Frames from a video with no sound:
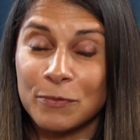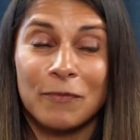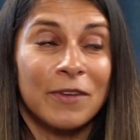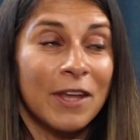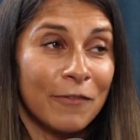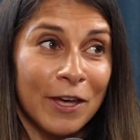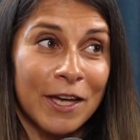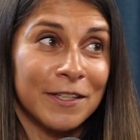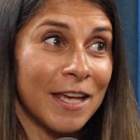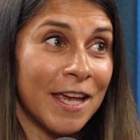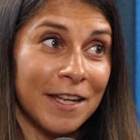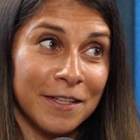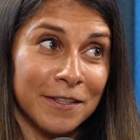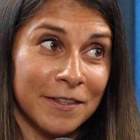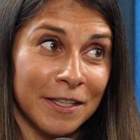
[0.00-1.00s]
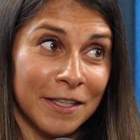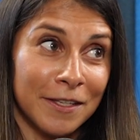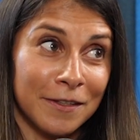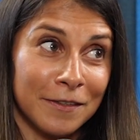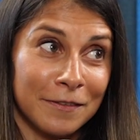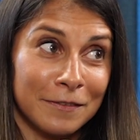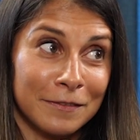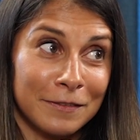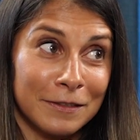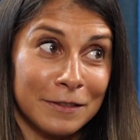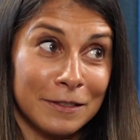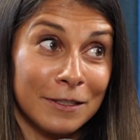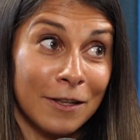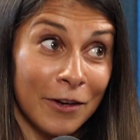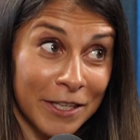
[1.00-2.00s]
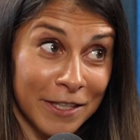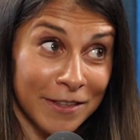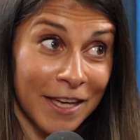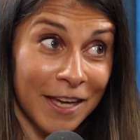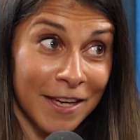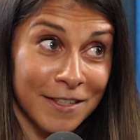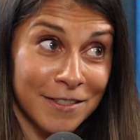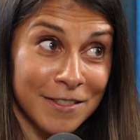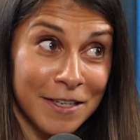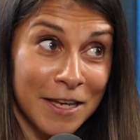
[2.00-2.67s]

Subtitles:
And we've never had anything like that